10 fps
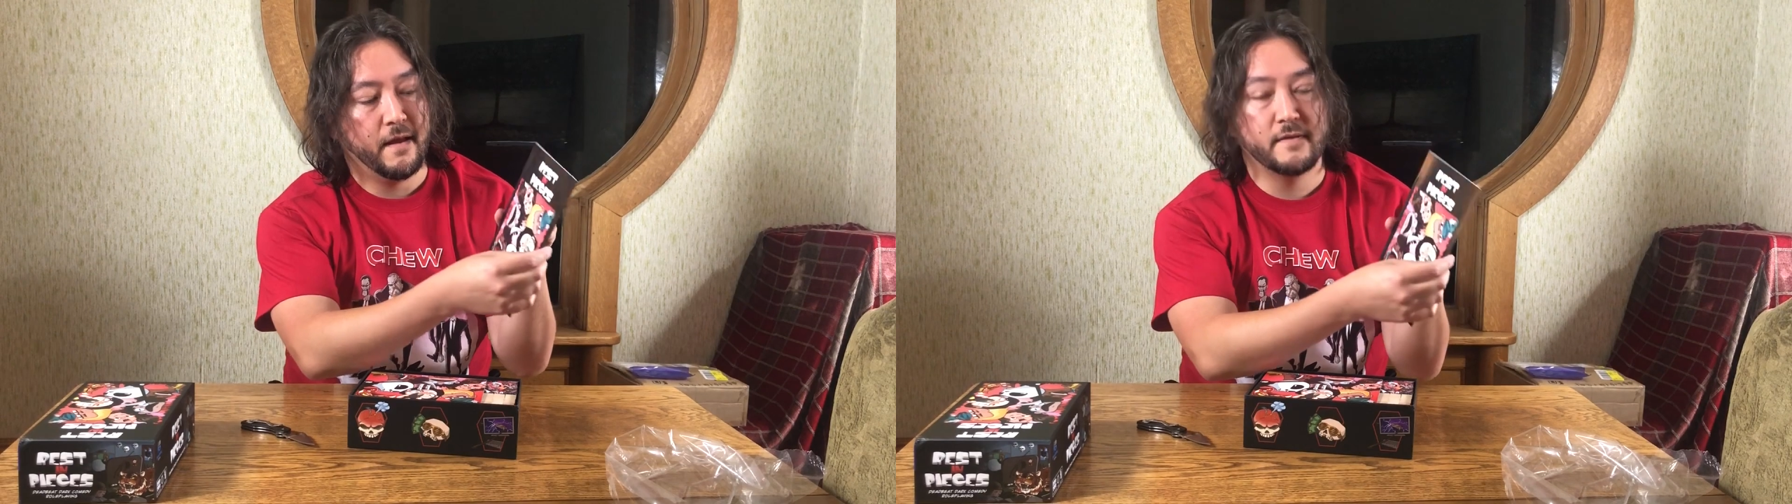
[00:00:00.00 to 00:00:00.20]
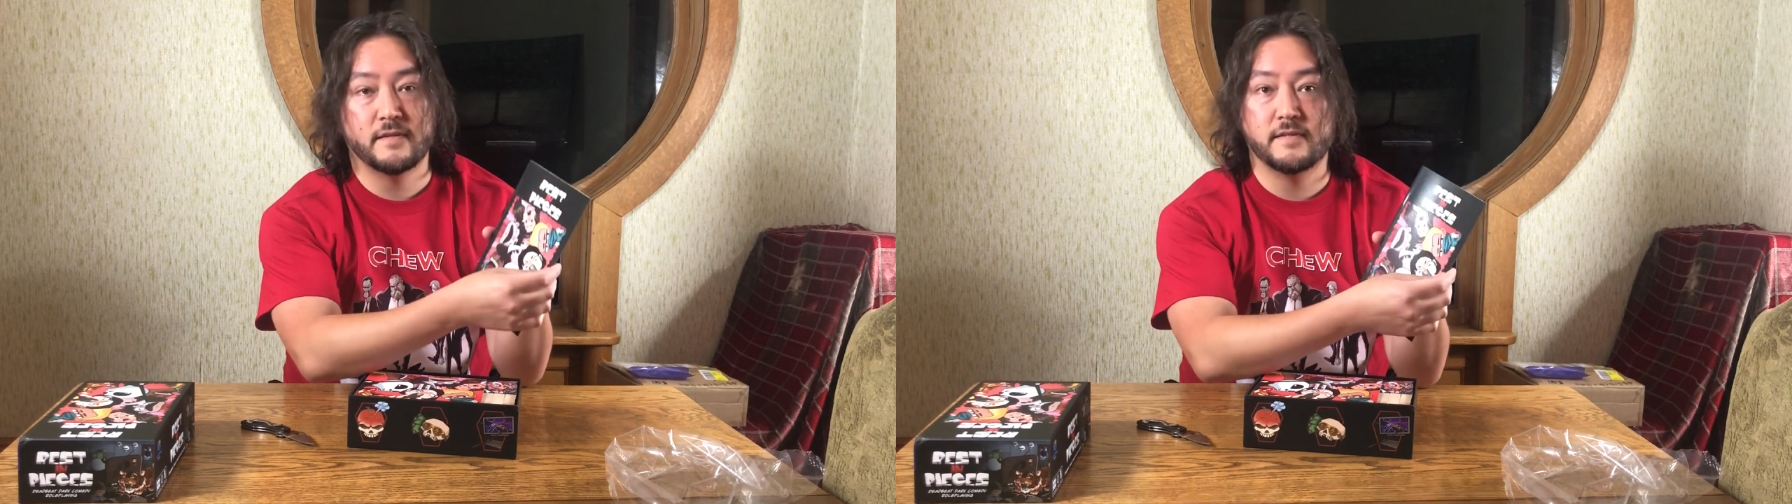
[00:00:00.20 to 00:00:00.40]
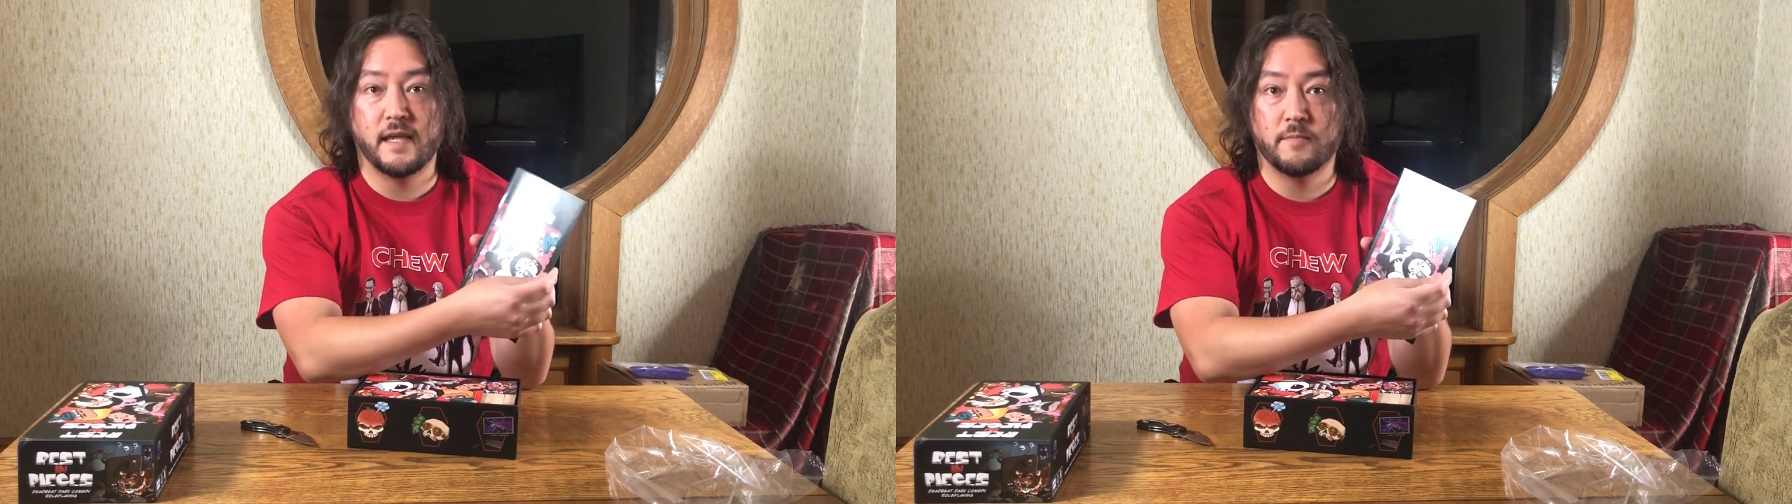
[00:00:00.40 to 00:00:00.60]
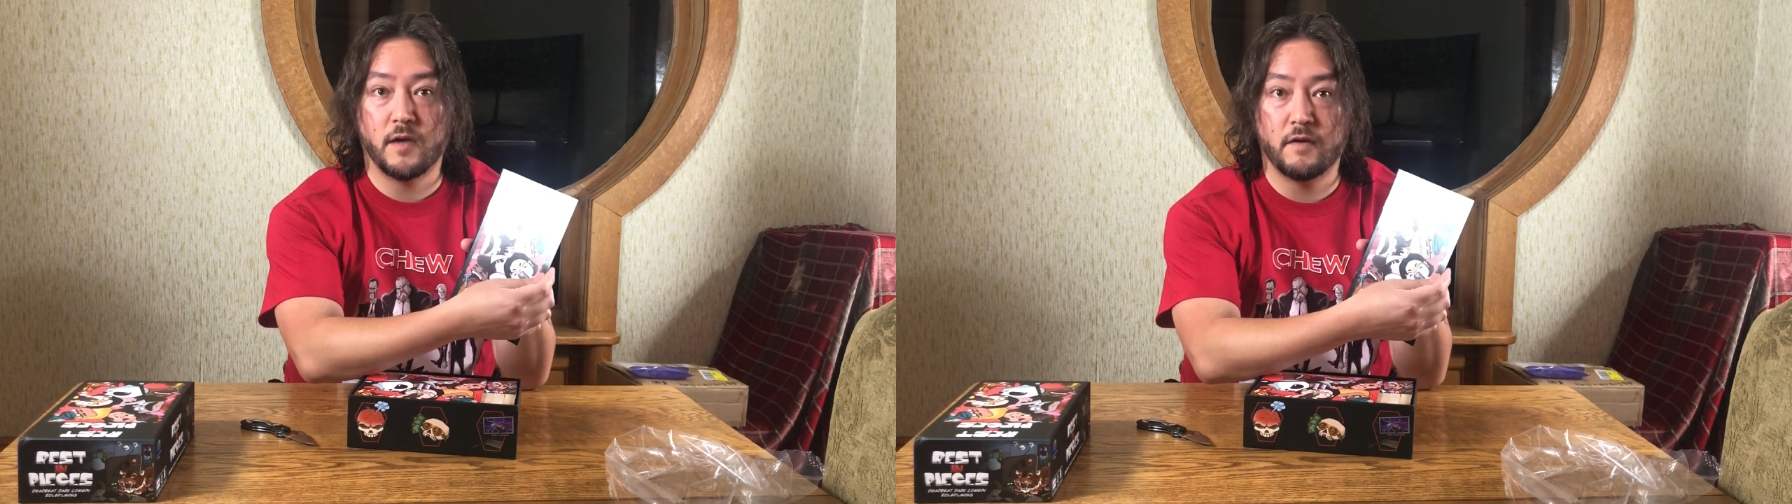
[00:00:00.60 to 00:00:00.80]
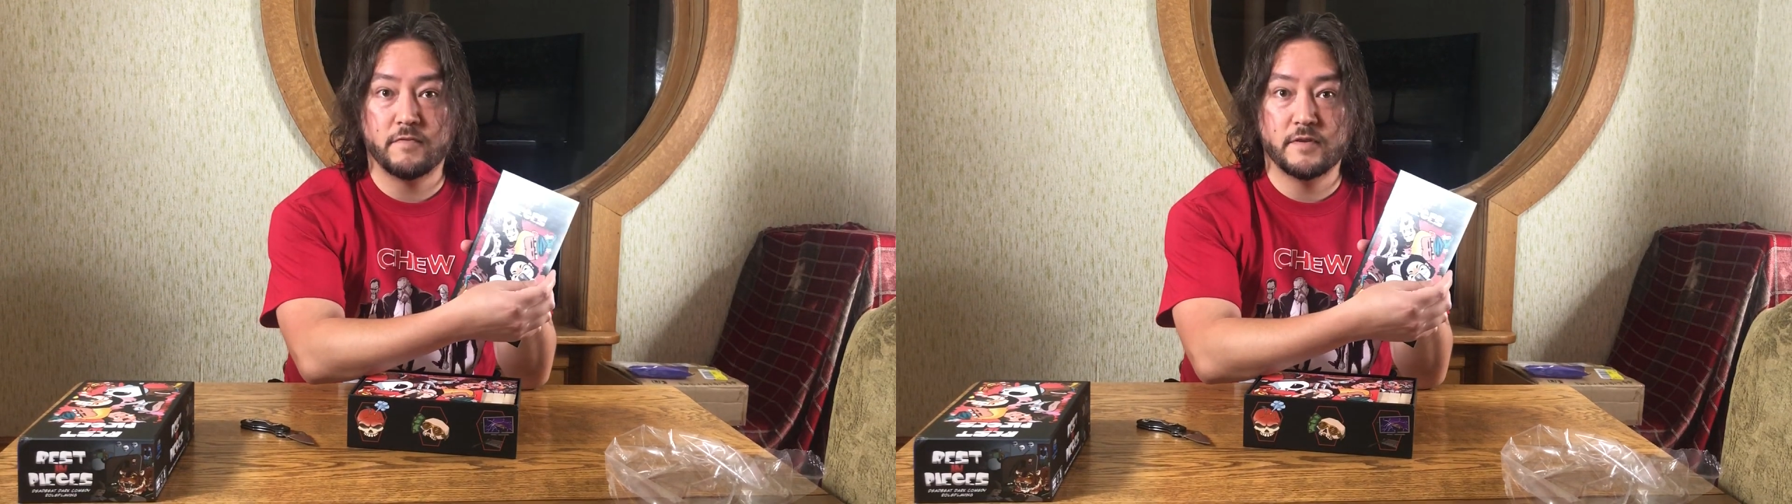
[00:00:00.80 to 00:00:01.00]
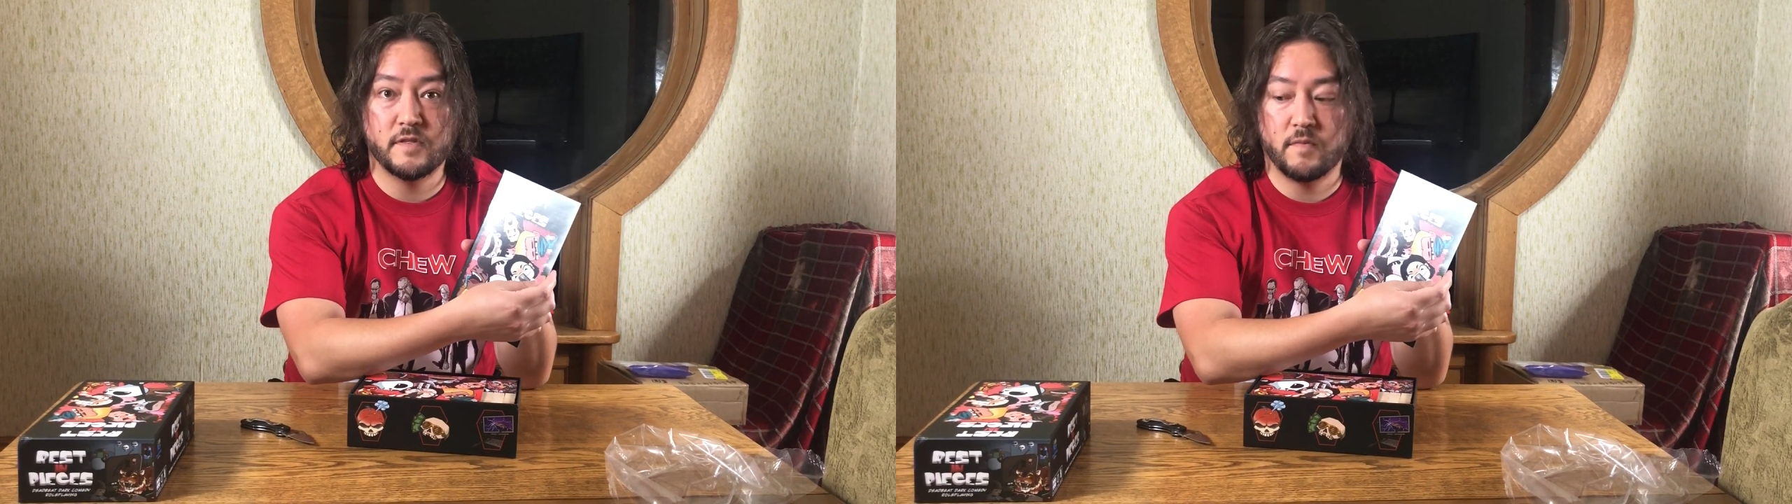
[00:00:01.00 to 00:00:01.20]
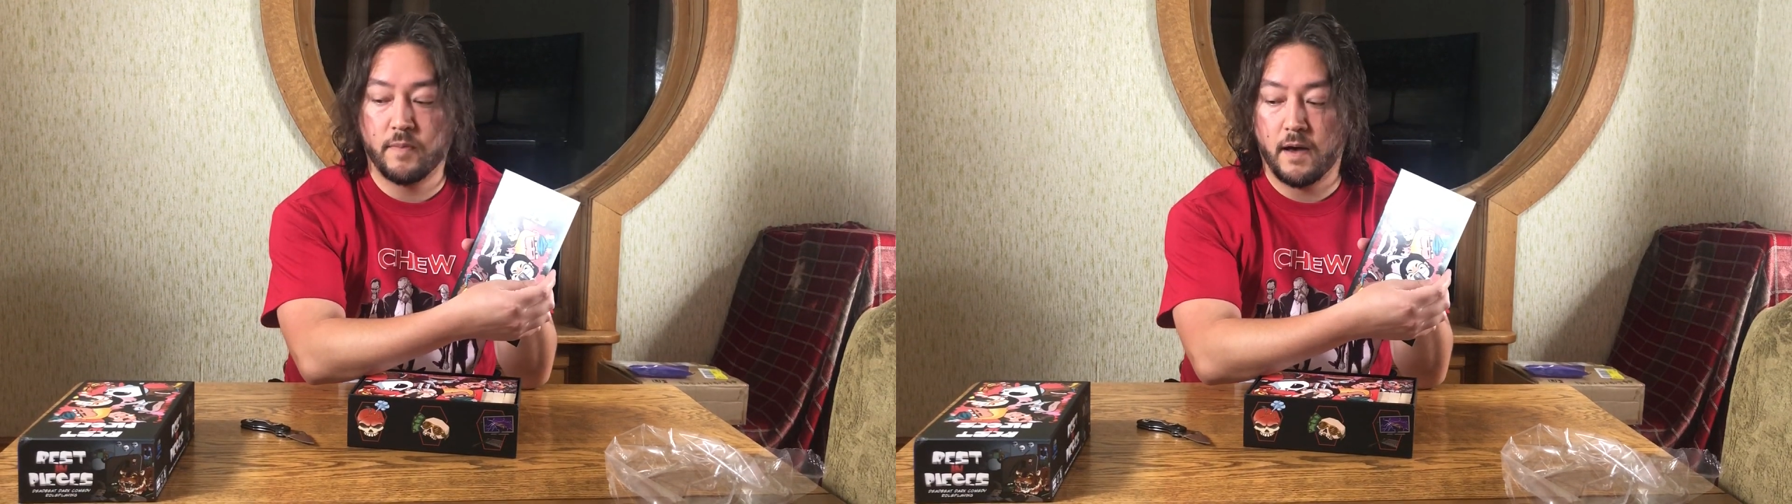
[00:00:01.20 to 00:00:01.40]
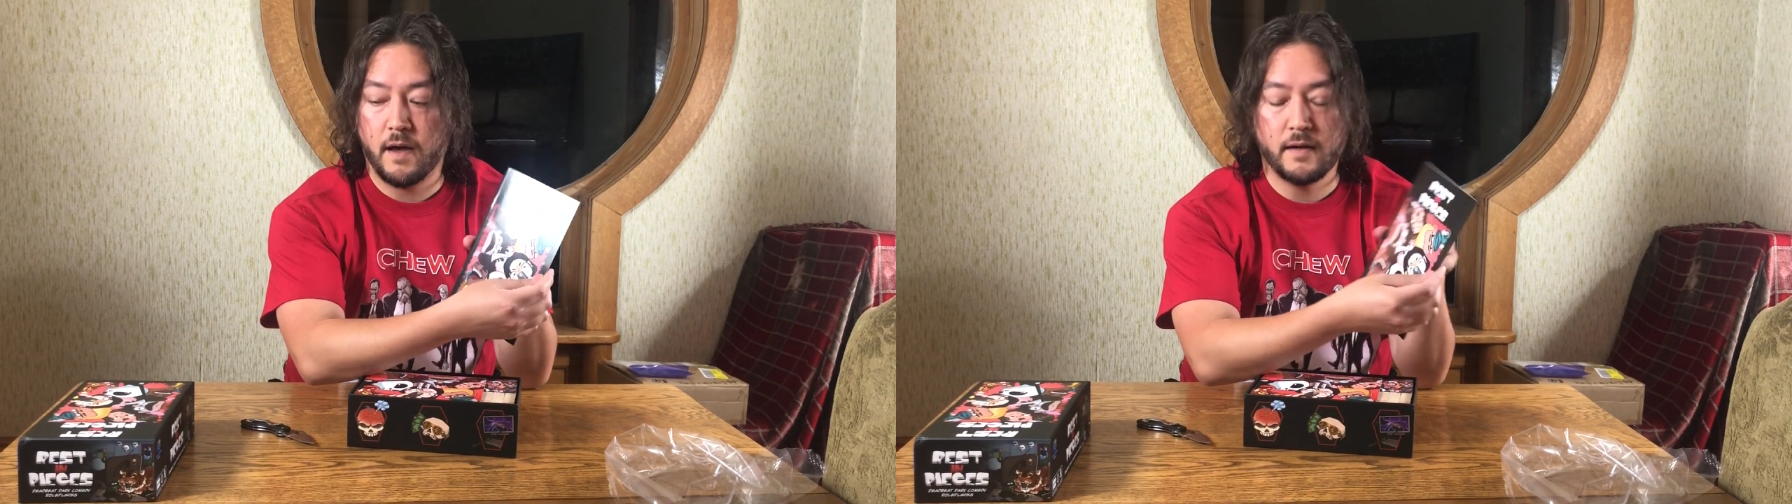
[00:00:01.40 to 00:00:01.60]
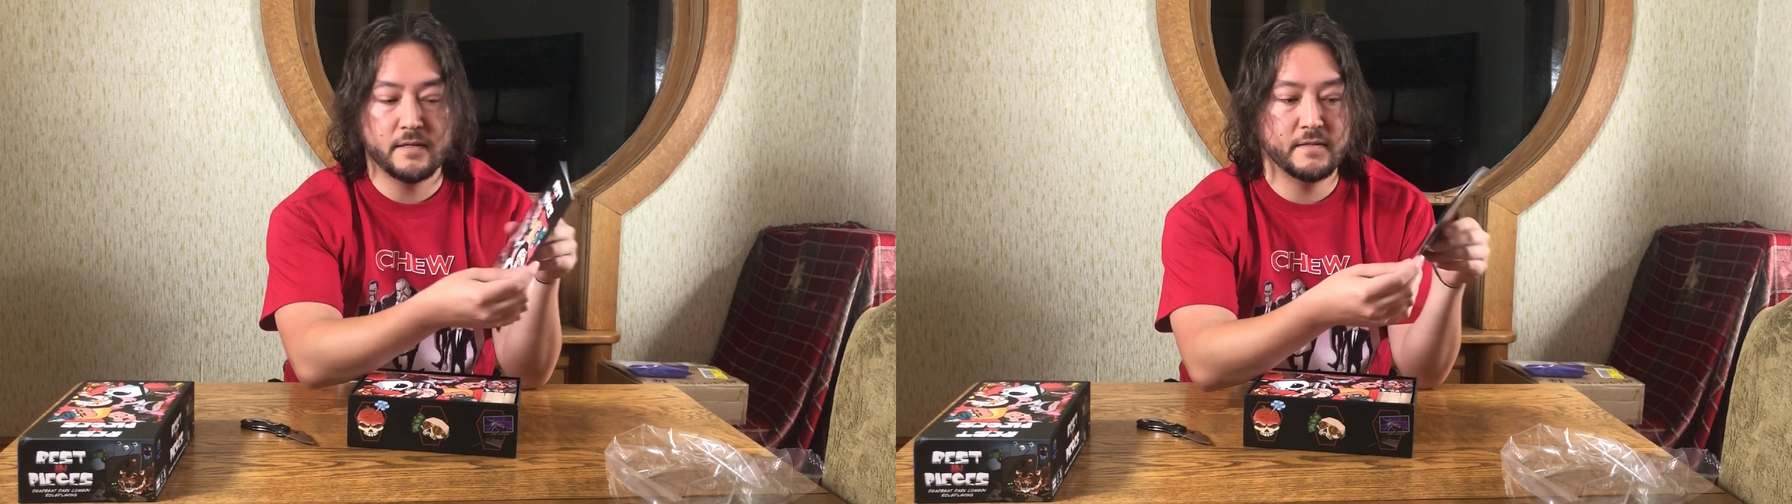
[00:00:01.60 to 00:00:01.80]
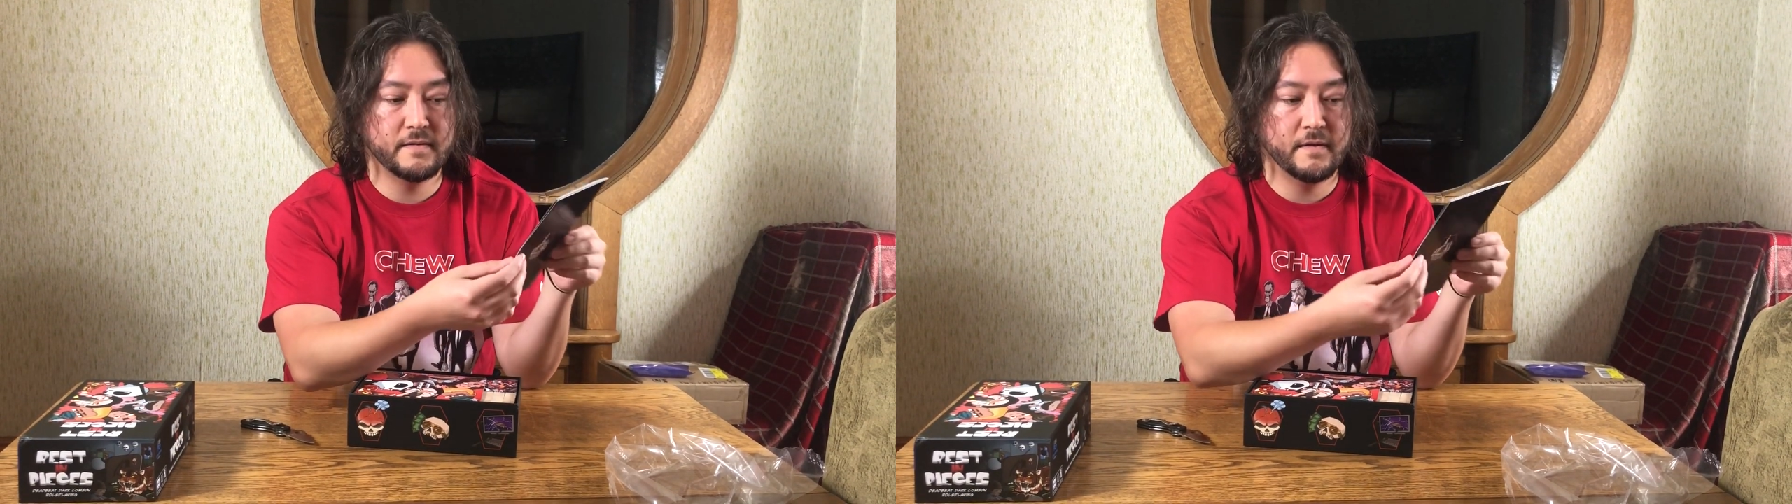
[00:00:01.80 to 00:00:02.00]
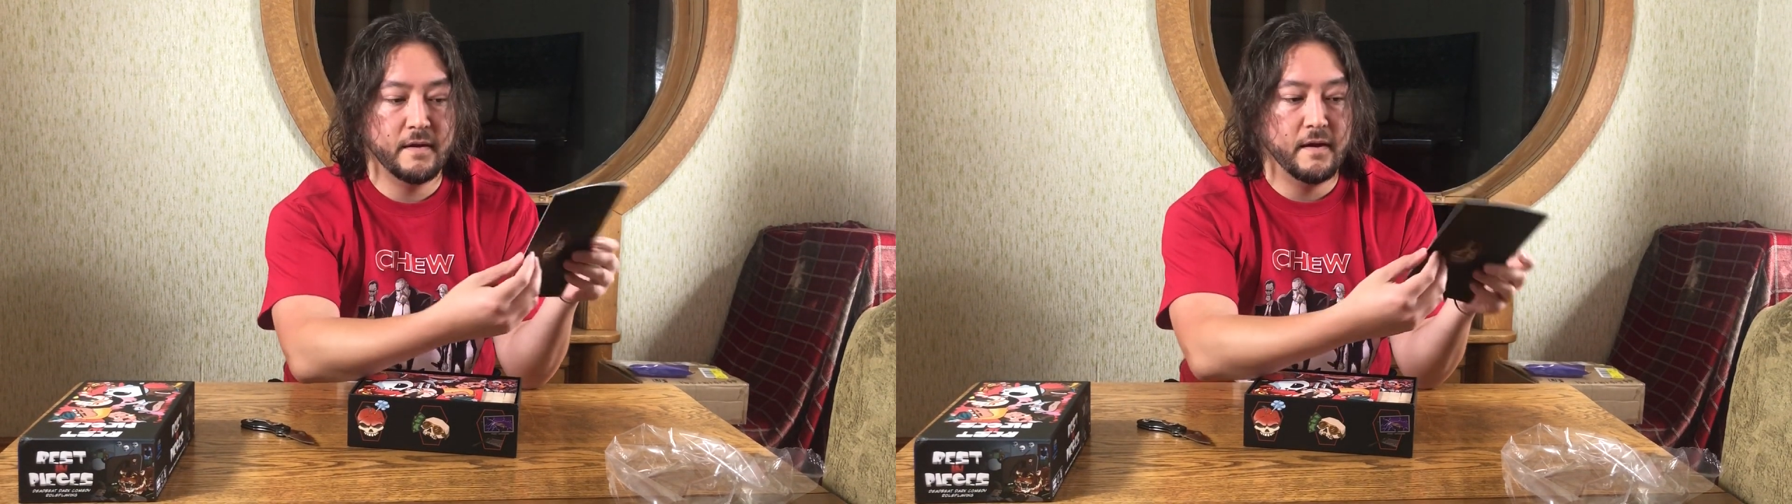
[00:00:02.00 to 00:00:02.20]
Has the same cover as the box.